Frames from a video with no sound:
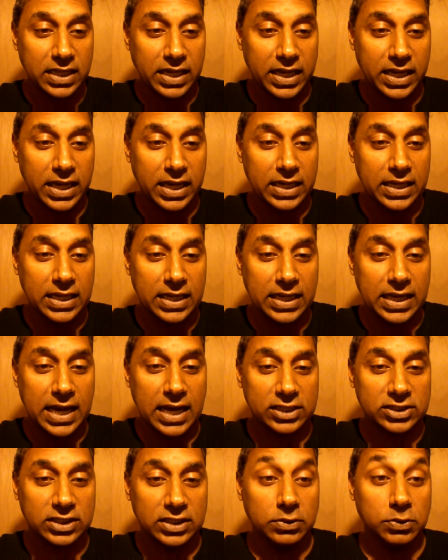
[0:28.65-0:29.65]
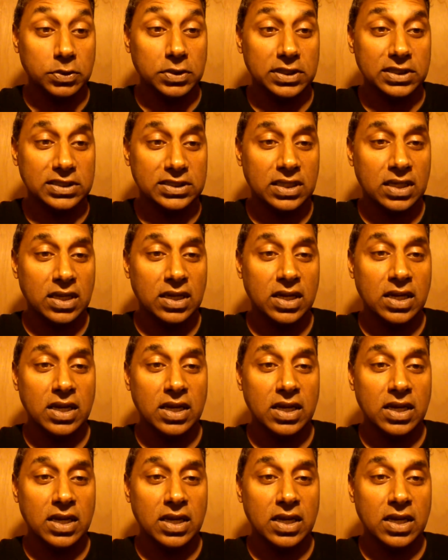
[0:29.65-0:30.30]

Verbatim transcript: and he actually was